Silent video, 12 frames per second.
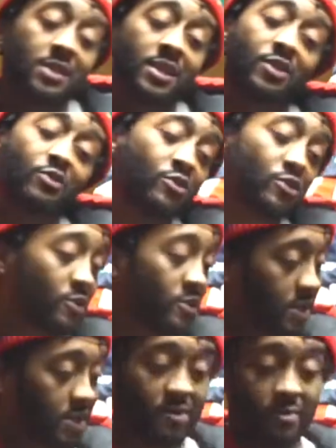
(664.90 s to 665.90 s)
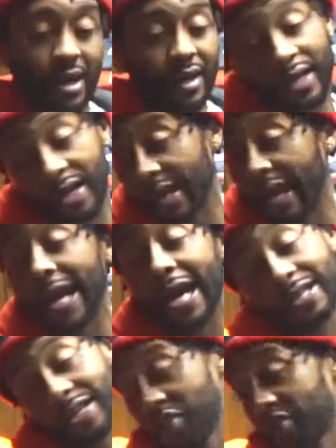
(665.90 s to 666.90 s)
city who doing something, my nigga, they got
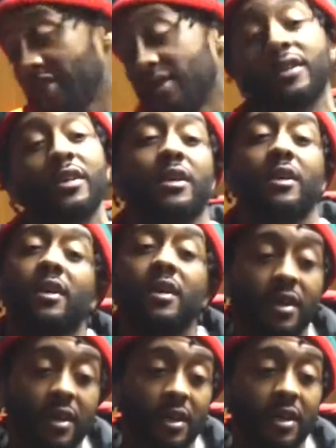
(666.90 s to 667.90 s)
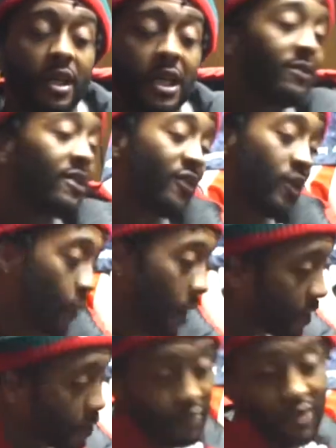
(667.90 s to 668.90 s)
that shit. Even if you
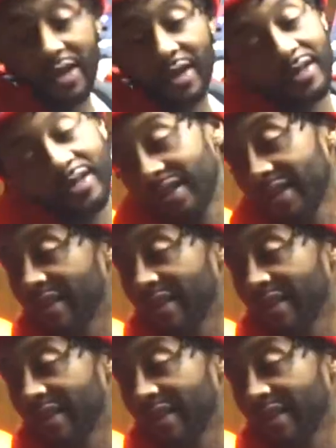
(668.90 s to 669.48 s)
ain't doing nothing.